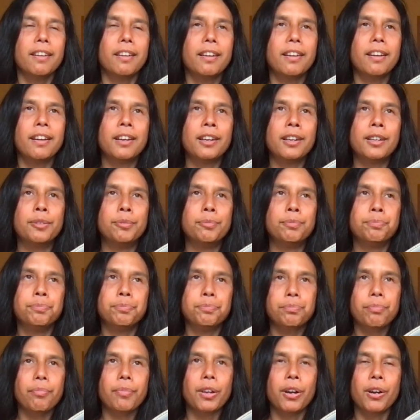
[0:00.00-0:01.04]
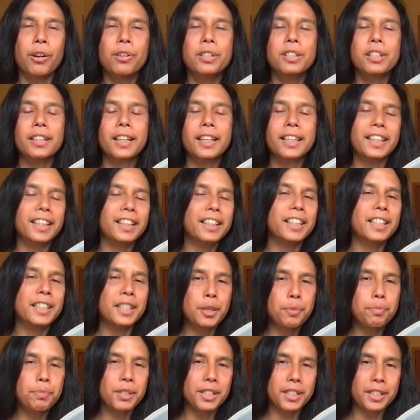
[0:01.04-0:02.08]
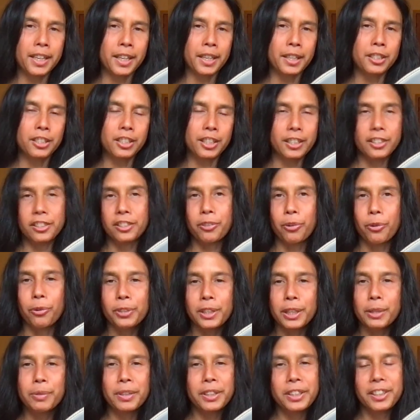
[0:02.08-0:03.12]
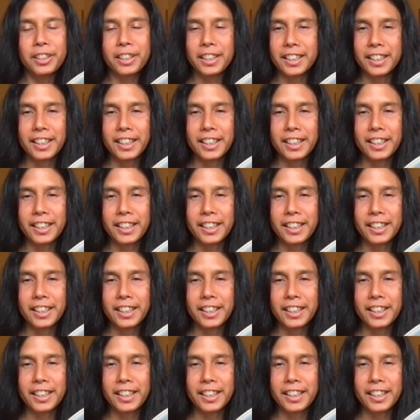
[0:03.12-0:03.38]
oh, it's like in the nymph stage. That's the only way you can